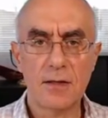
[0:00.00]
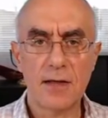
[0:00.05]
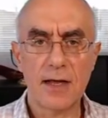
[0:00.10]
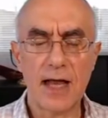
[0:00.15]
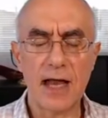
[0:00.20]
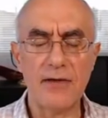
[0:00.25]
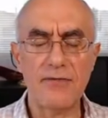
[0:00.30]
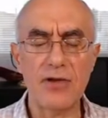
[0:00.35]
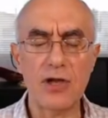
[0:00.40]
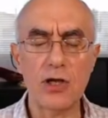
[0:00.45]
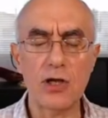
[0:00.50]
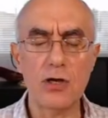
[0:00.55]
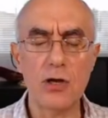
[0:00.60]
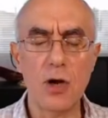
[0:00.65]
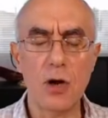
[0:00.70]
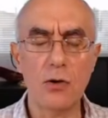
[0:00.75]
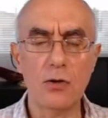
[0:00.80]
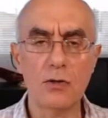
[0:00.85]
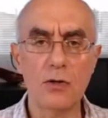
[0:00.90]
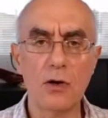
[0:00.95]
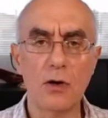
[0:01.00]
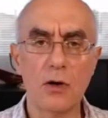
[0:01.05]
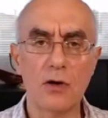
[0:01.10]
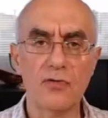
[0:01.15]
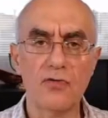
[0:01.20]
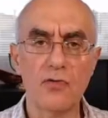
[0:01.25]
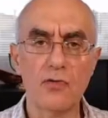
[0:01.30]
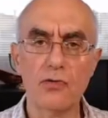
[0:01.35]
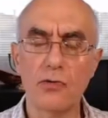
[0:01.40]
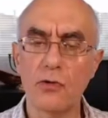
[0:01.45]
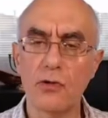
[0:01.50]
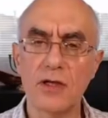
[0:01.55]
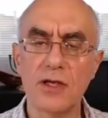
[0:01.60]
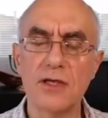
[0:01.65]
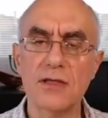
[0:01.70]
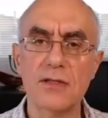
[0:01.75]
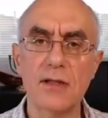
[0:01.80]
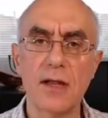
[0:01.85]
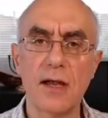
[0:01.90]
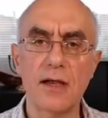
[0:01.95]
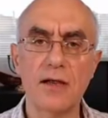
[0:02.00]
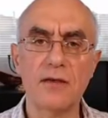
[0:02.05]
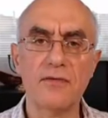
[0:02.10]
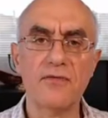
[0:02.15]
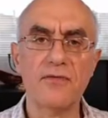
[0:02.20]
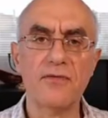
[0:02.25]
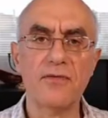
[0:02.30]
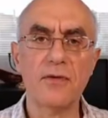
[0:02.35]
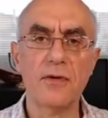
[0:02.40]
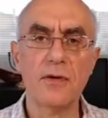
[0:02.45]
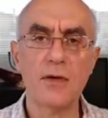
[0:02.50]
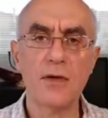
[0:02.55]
having known God for all his life,